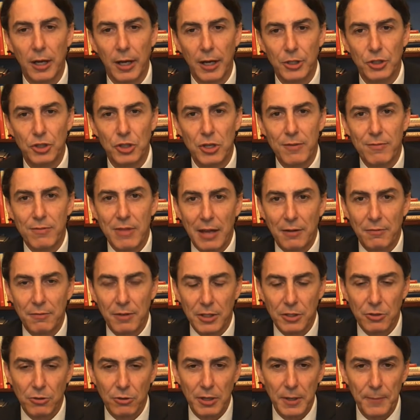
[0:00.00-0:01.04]
achieve that
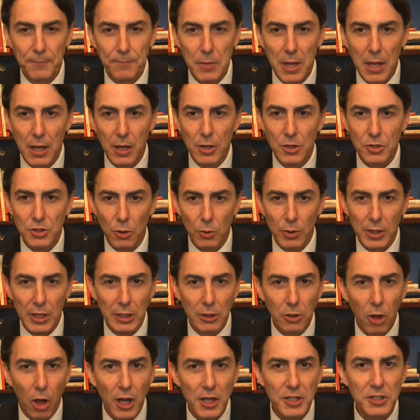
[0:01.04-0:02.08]
victory. So he
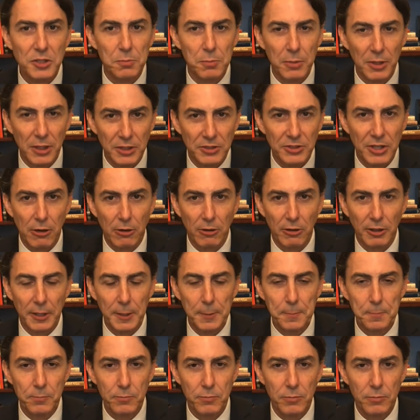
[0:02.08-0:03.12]
lost militarily.